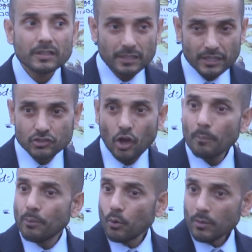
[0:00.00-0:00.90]
The
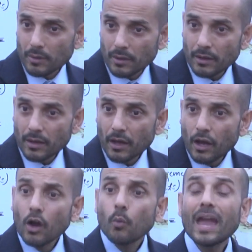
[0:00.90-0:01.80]
example.
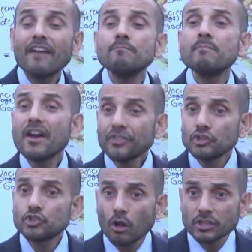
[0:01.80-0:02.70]
We have
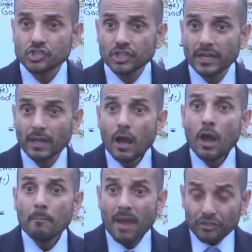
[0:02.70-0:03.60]
methodology.
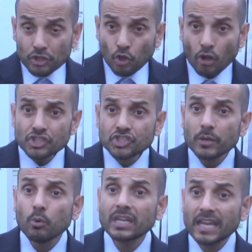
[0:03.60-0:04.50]
Methodology
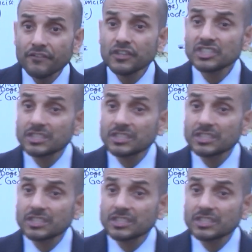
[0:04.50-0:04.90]
will give us